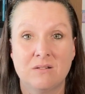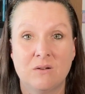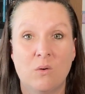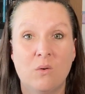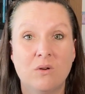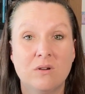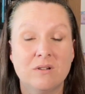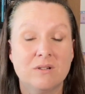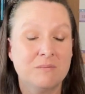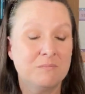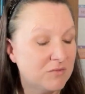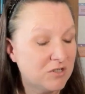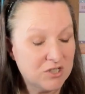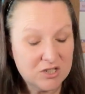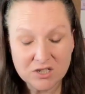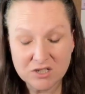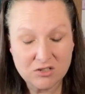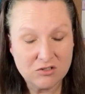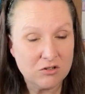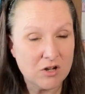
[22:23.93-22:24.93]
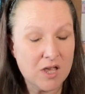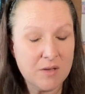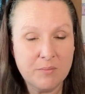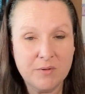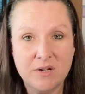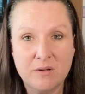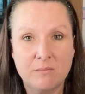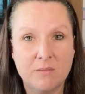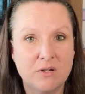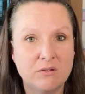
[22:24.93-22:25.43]
or just drop an
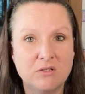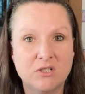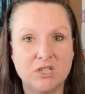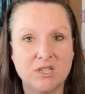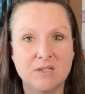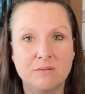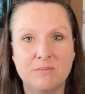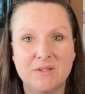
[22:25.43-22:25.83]
emoji,